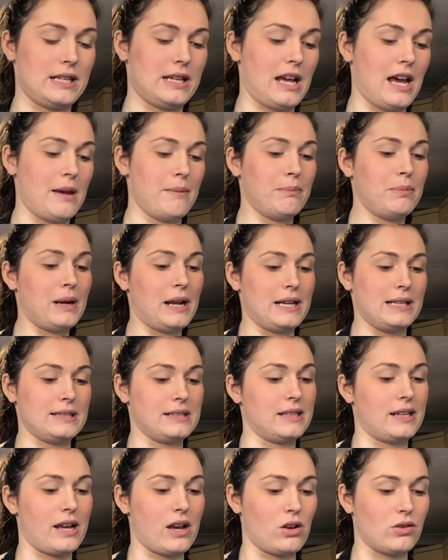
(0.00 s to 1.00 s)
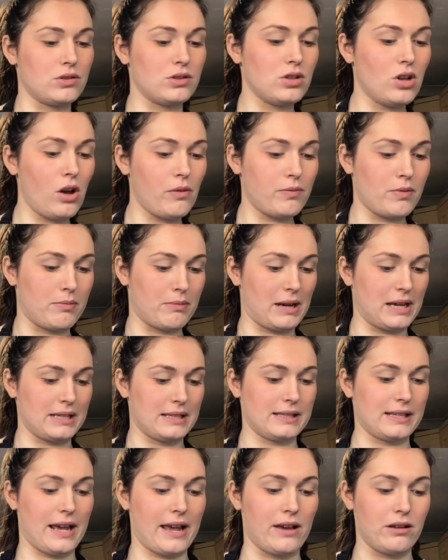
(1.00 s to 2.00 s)
I'm placing it on top of my
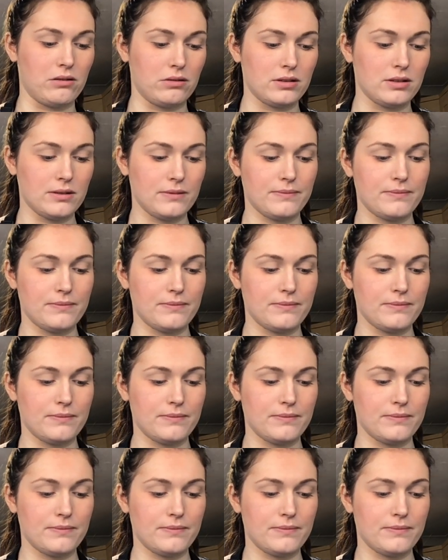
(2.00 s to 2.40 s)
scales.